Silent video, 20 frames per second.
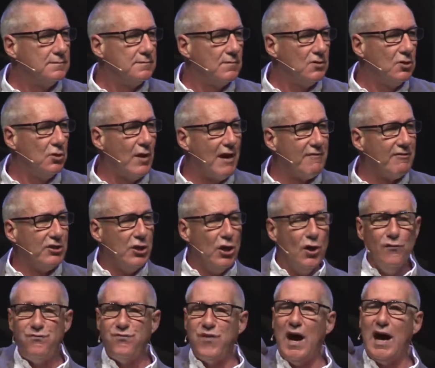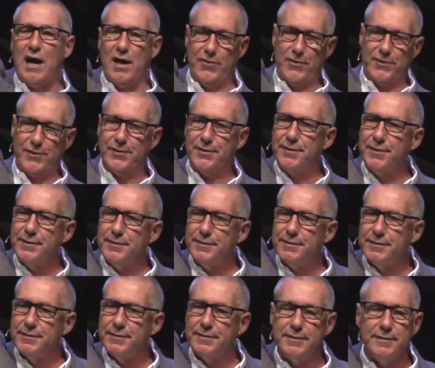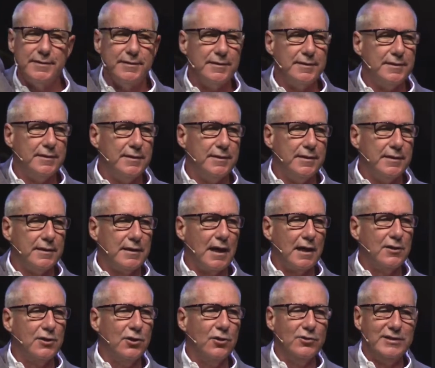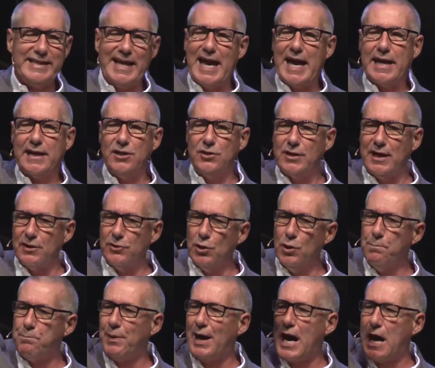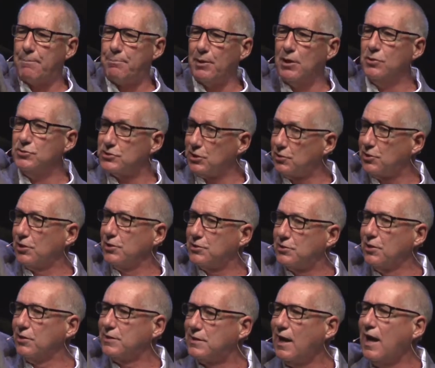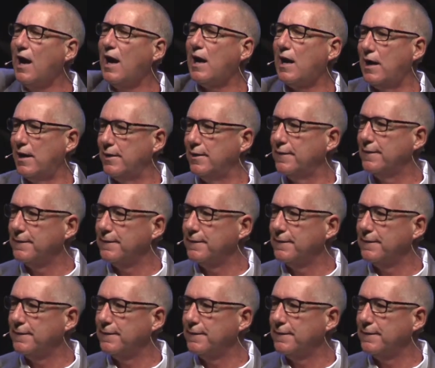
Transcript: you have a new father. Got a new daddy. You got a new papa who's a good, good God.